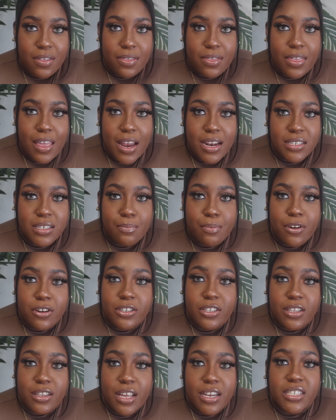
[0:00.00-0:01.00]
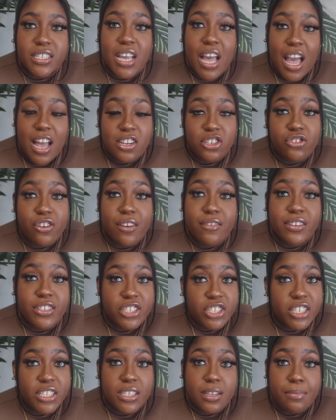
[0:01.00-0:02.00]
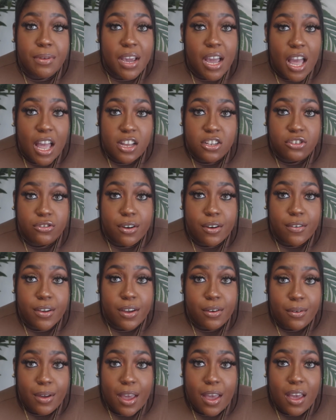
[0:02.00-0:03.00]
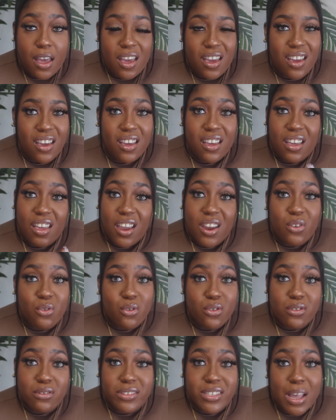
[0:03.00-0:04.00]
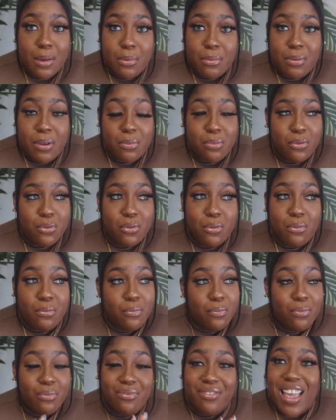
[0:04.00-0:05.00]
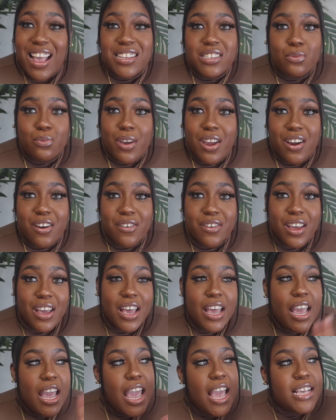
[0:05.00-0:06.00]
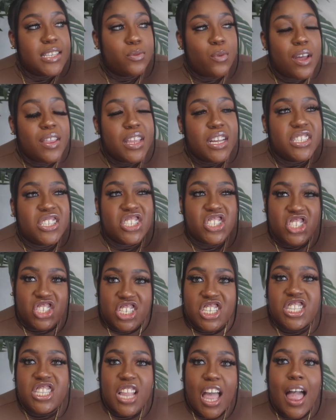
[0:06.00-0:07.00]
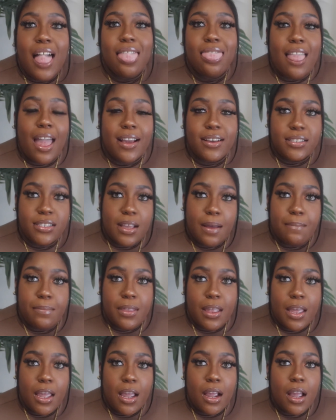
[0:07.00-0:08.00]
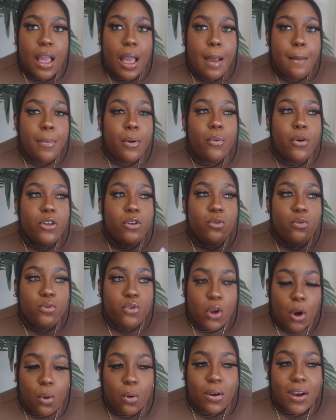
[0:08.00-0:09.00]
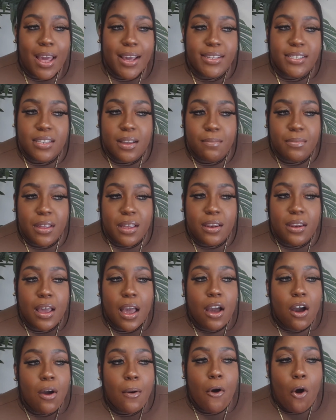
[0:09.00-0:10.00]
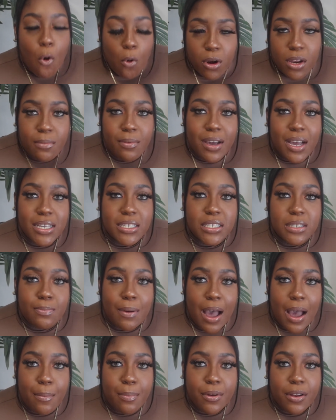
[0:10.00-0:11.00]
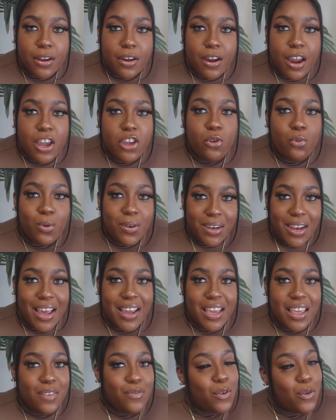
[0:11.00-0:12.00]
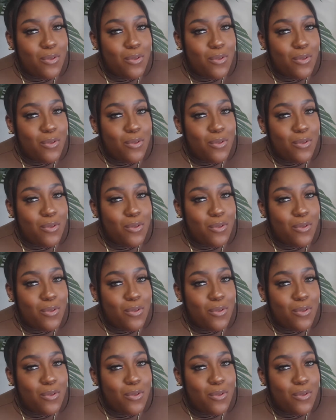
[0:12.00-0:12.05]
that is a person that is contrary just to be contrary, okay? Ignore those type of people. That's weird. It's one thing to just not like something, but when you don't like something only because it's popular and you would like it if it